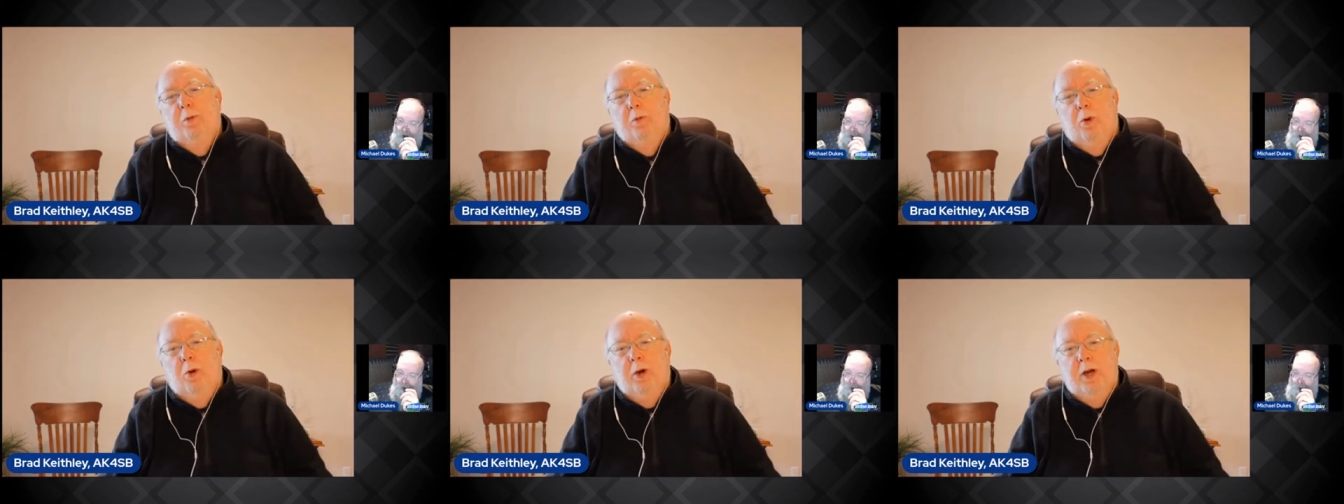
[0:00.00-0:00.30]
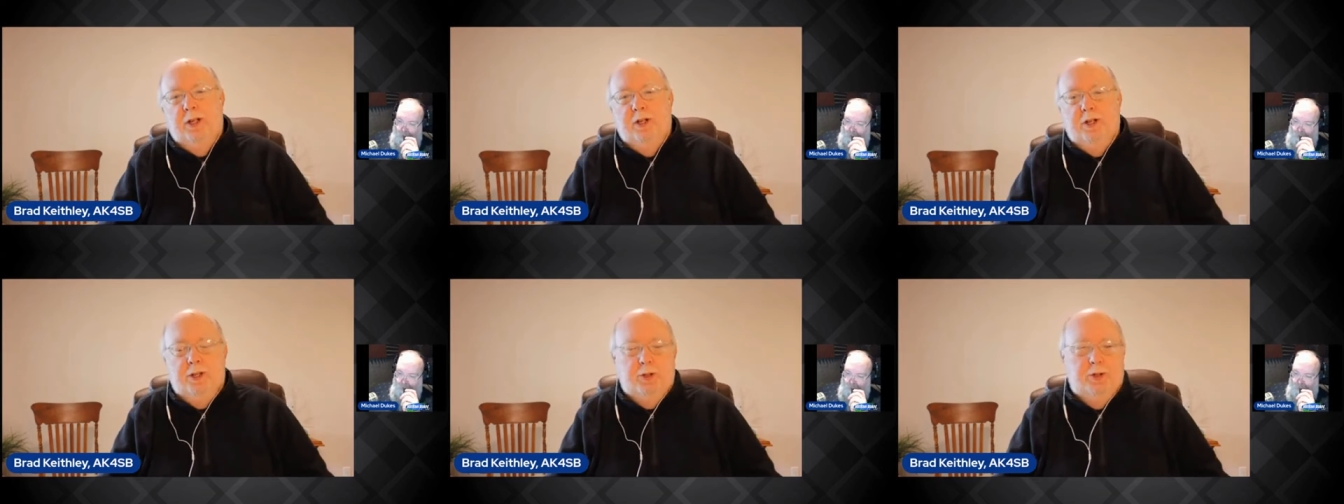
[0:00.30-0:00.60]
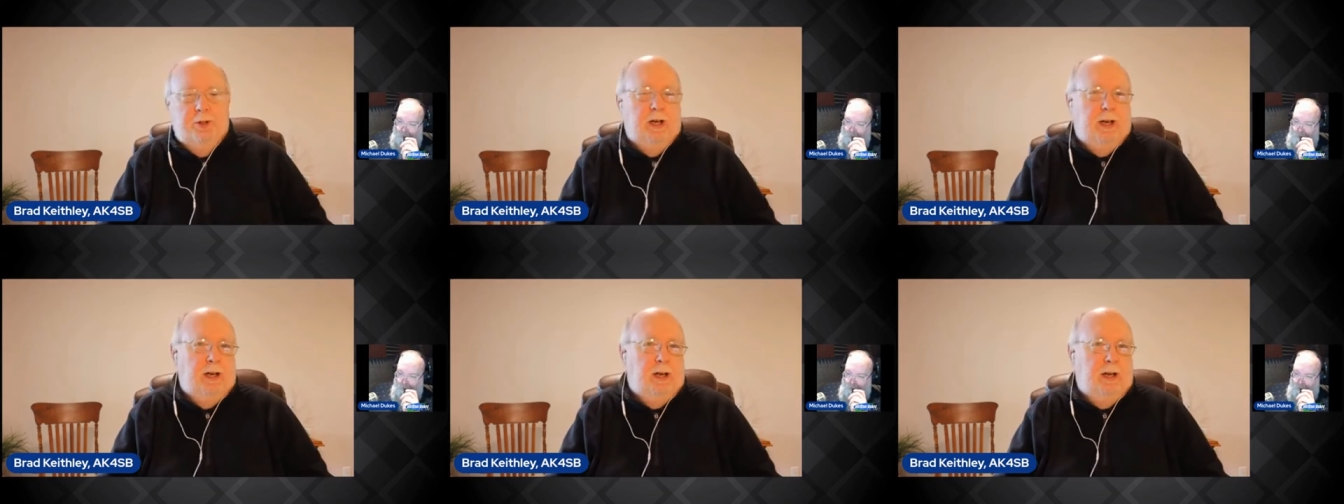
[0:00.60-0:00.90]

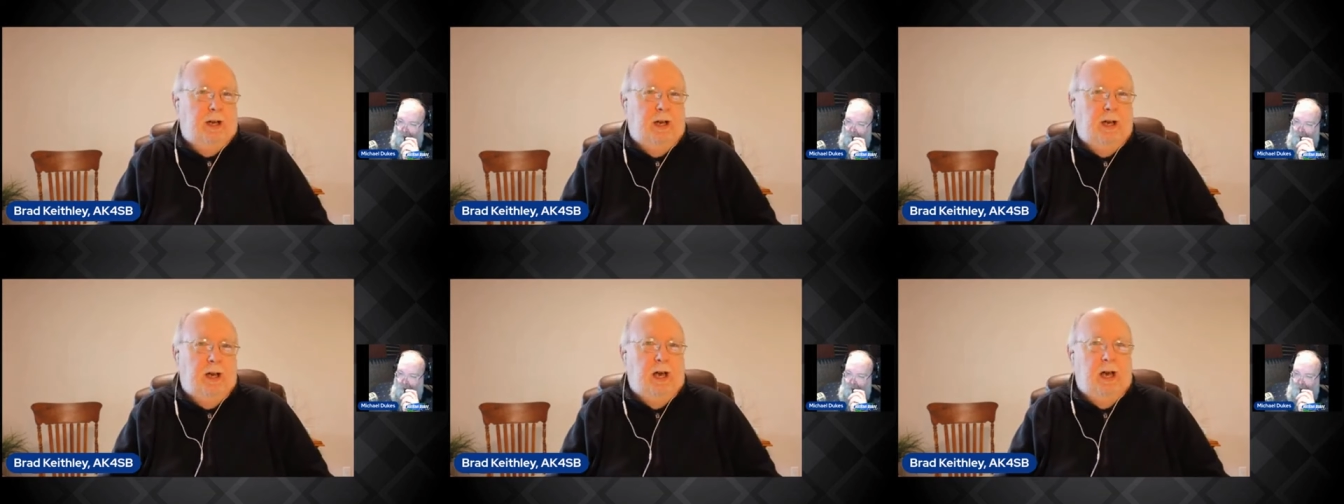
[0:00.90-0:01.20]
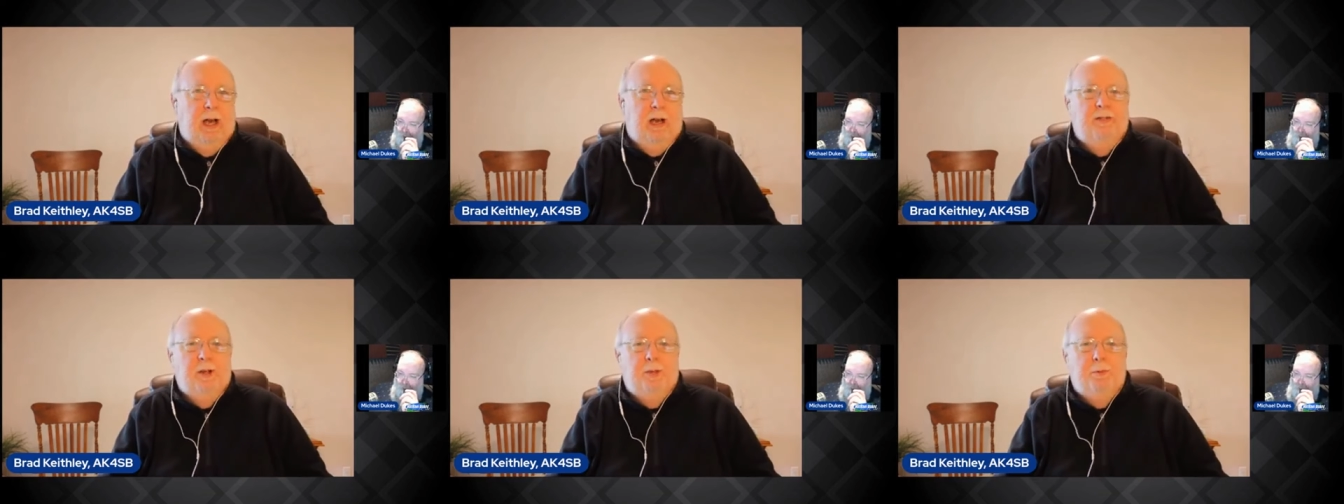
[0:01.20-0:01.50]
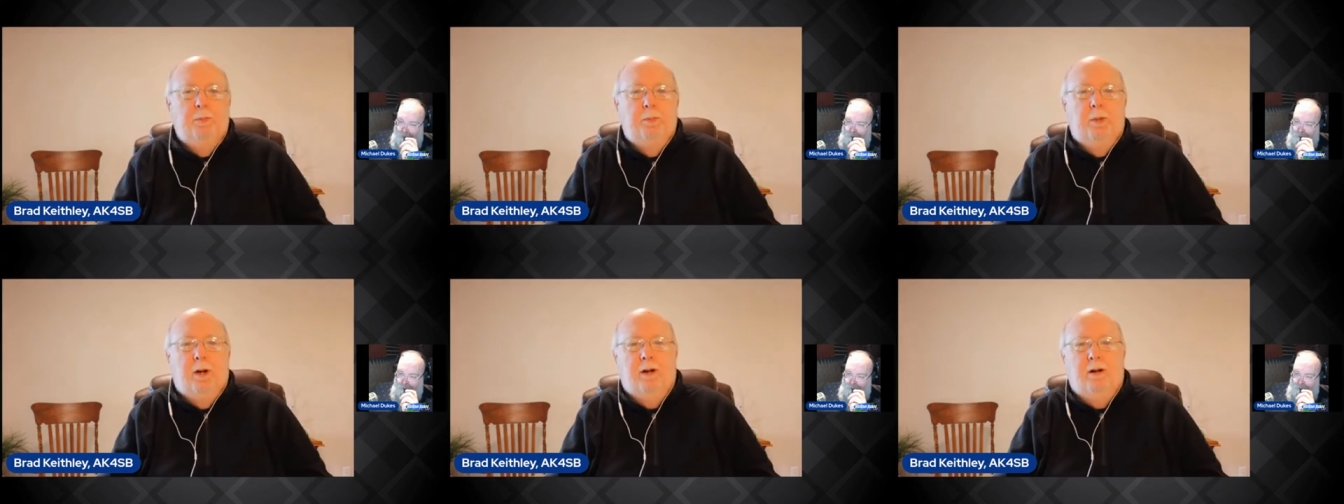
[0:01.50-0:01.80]
mortgages. Uh, a lot of us
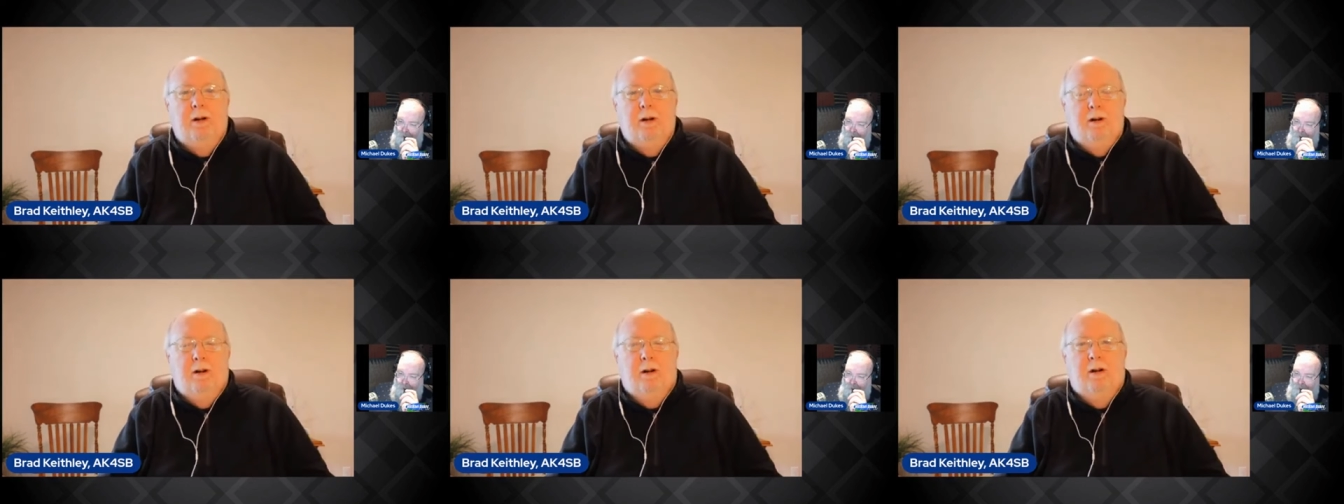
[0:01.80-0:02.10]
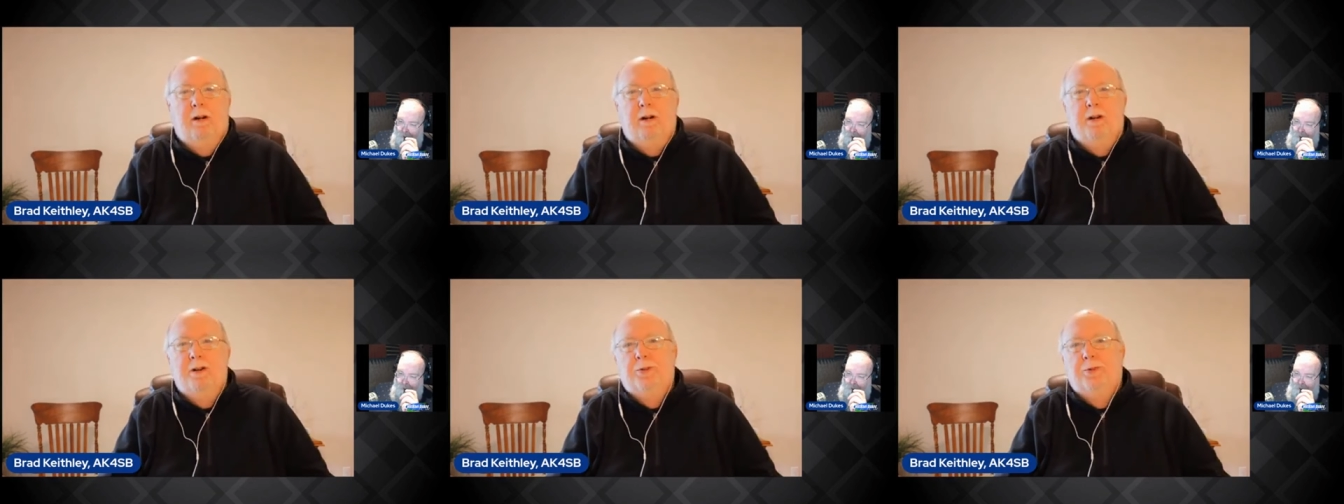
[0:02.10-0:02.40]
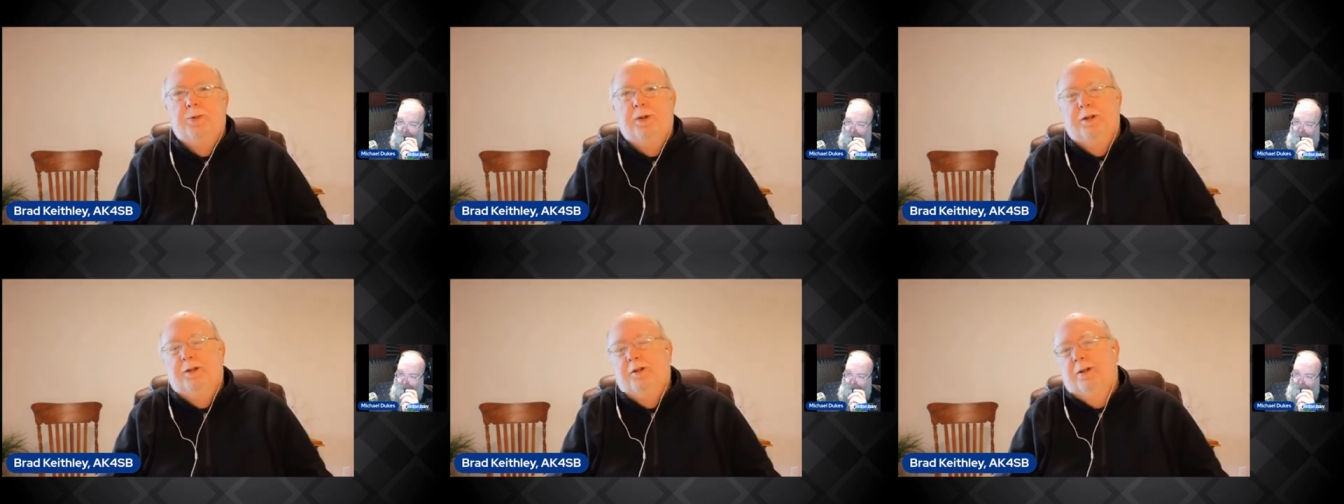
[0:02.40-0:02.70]
bought our cars
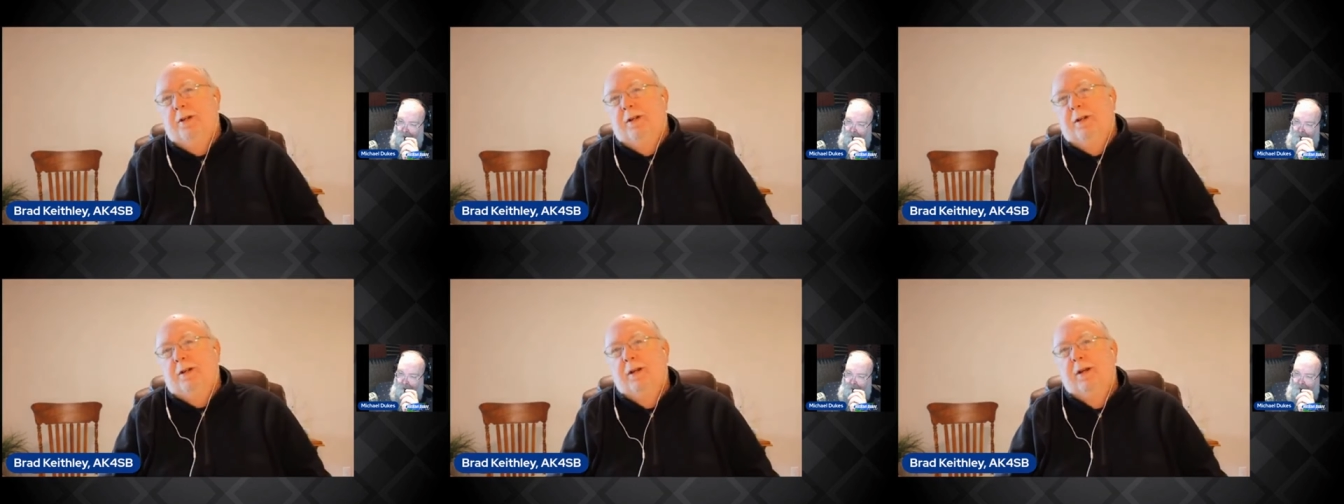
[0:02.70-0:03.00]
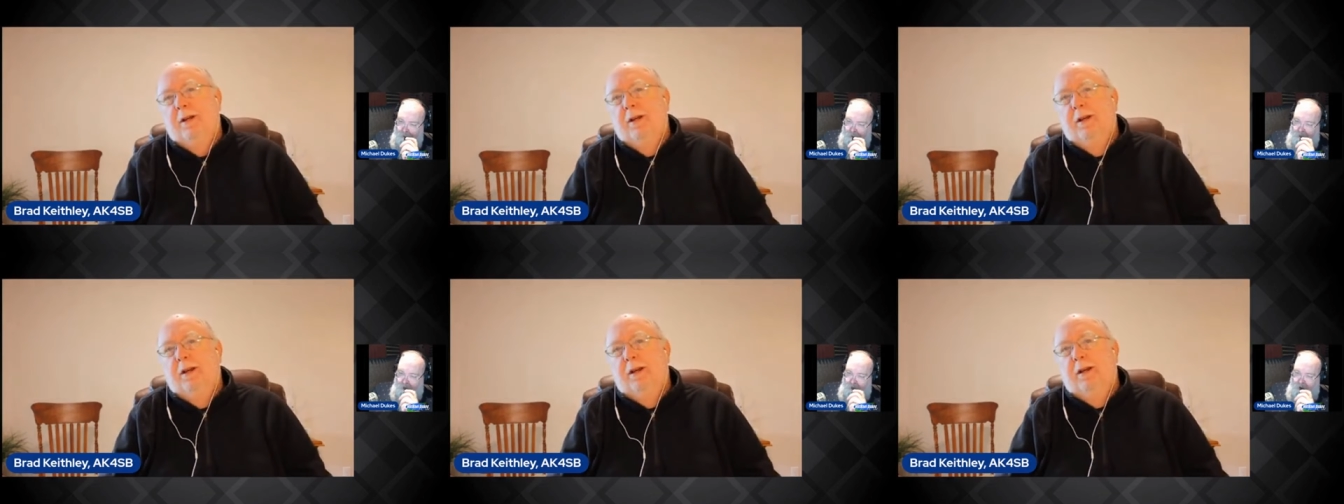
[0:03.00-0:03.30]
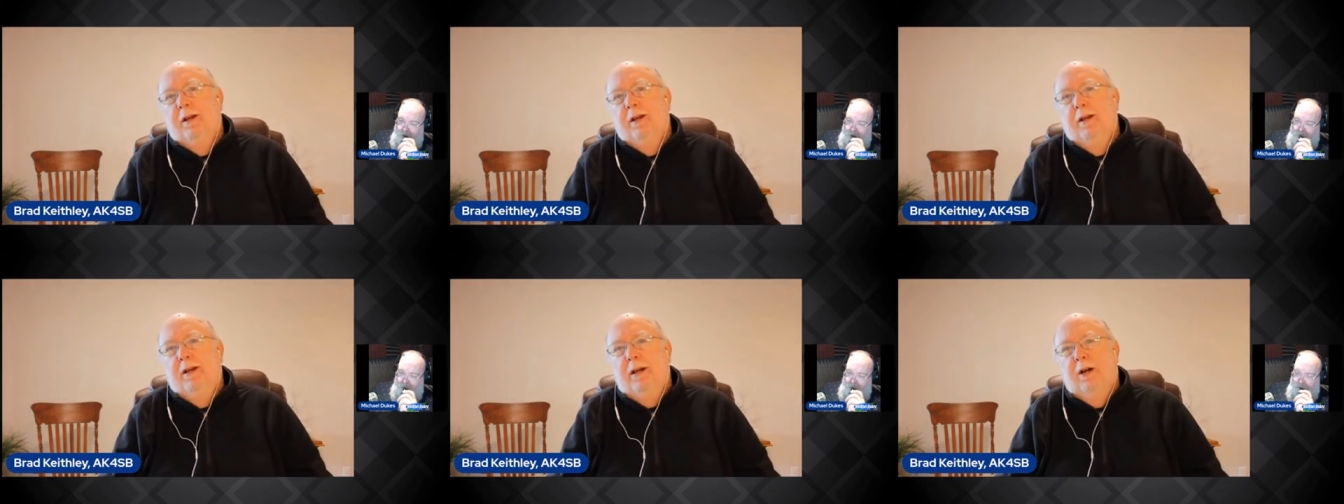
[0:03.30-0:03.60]
with, uh,
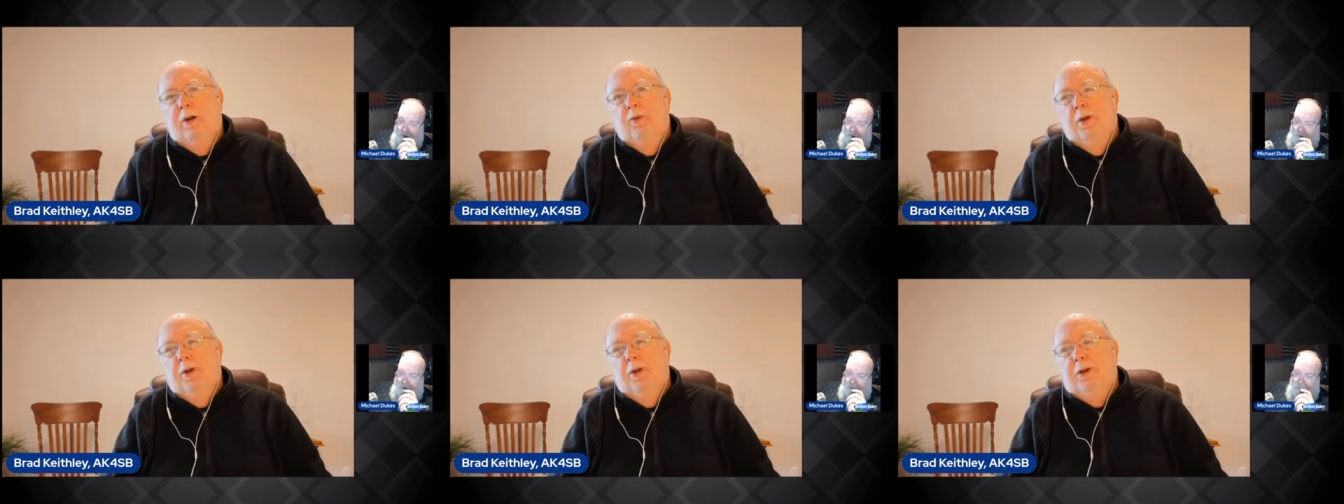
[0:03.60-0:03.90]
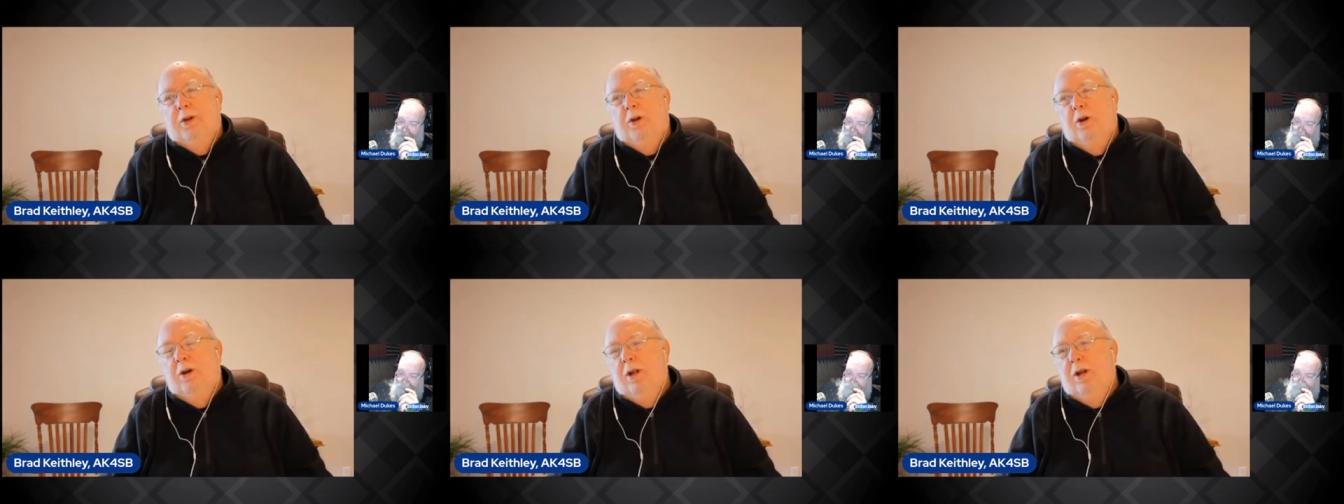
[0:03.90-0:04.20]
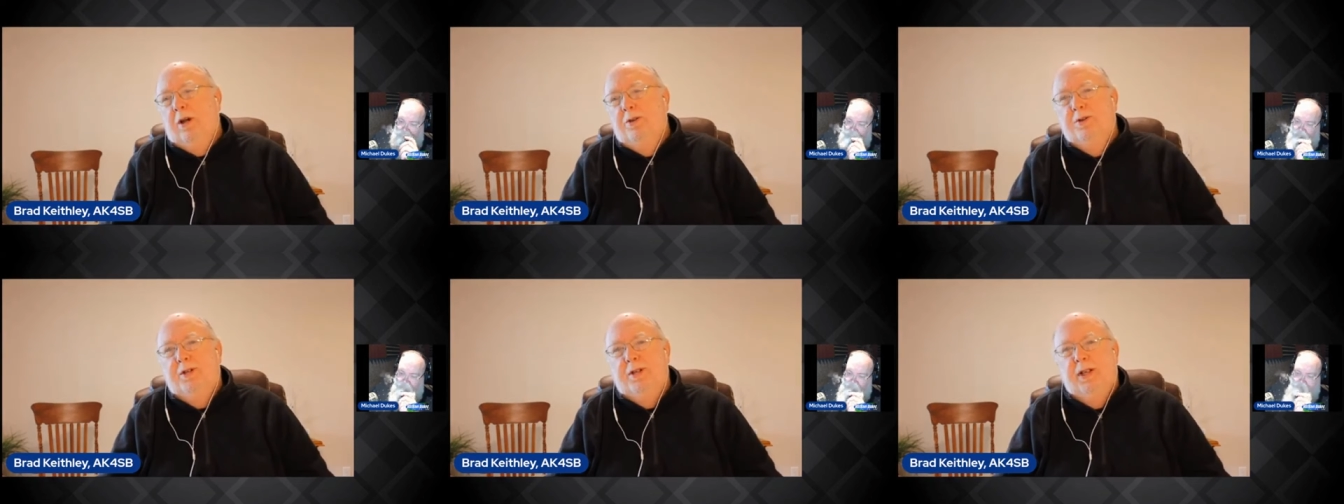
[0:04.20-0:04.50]
uh, with car
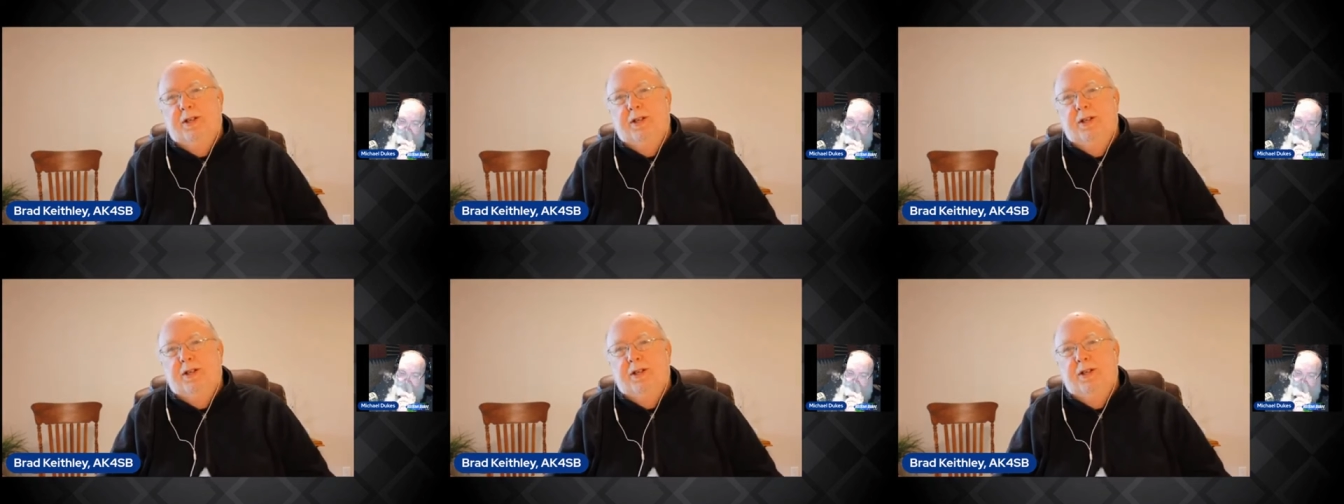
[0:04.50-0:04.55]
loans.